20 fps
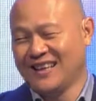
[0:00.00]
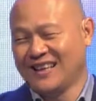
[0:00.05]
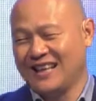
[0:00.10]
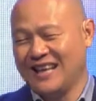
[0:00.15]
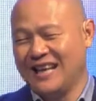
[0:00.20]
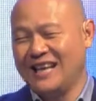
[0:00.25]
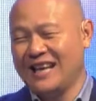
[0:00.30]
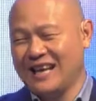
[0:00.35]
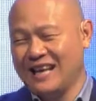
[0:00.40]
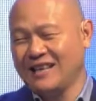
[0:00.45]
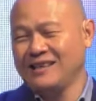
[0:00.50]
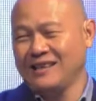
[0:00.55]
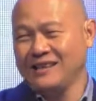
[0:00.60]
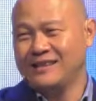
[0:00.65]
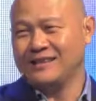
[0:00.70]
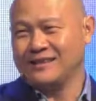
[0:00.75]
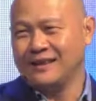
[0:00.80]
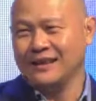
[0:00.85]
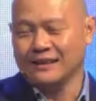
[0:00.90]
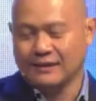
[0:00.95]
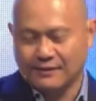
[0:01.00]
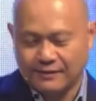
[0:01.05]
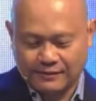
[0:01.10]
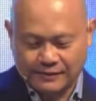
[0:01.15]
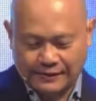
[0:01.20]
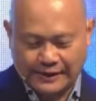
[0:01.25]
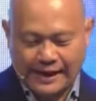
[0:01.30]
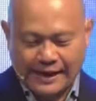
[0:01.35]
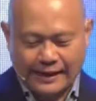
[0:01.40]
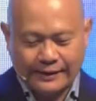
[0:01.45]
Okay, and this third
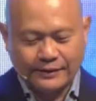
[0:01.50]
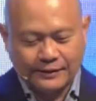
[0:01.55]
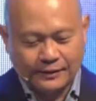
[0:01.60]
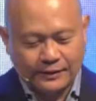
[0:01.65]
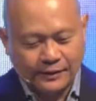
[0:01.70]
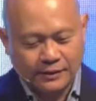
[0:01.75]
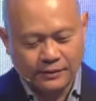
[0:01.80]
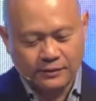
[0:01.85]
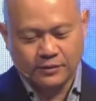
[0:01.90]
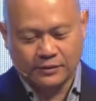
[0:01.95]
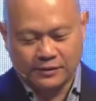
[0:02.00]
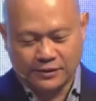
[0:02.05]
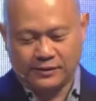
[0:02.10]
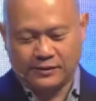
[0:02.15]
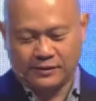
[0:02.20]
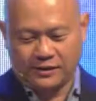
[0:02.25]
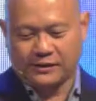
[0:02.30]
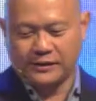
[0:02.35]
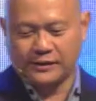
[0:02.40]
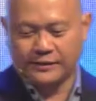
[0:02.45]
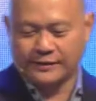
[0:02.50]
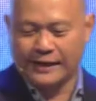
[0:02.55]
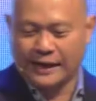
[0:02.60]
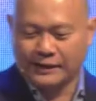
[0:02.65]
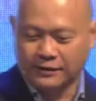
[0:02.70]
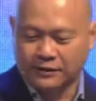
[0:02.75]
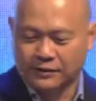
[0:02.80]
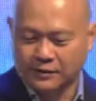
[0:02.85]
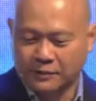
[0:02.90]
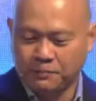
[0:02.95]
guy, this
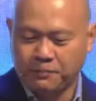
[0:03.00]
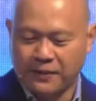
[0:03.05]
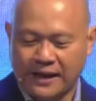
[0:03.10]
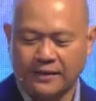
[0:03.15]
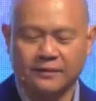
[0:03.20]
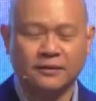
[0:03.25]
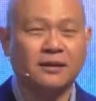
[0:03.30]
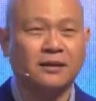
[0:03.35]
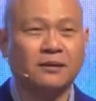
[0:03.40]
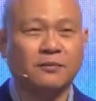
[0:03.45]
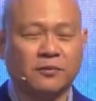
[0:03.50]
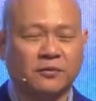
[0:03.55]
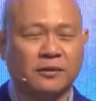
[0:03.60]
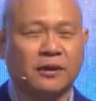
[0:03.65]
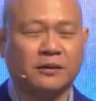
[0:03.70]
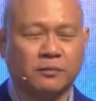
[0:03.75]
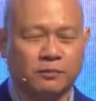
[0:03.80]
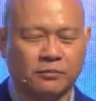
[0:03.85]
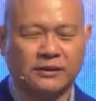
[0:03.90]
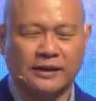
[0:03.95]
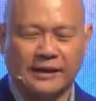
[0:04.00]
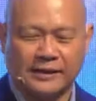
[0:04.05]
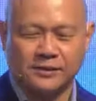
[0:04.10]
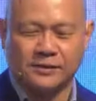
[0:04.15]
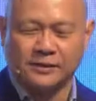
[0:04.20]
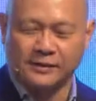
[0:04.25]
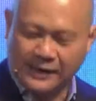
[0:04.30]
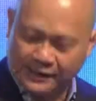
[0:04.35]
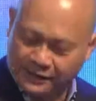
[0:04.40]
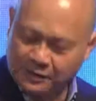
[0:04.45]
other third party,
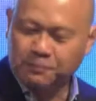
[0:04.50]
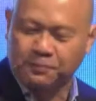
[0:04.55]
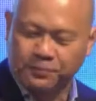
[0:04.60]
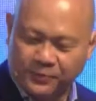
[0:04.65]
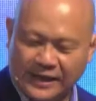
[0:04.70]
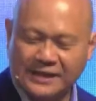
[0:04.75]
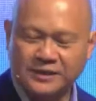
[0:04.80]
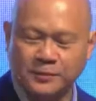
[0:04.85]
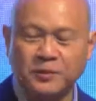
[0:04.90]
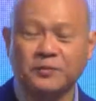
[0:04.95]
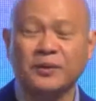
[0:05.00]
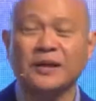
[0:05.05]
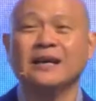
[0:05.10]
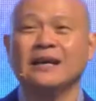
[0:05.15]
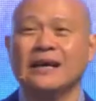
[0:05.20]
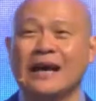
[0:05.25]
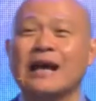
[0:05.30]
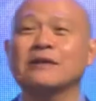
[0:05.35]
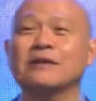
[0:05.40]
this other classmate, had to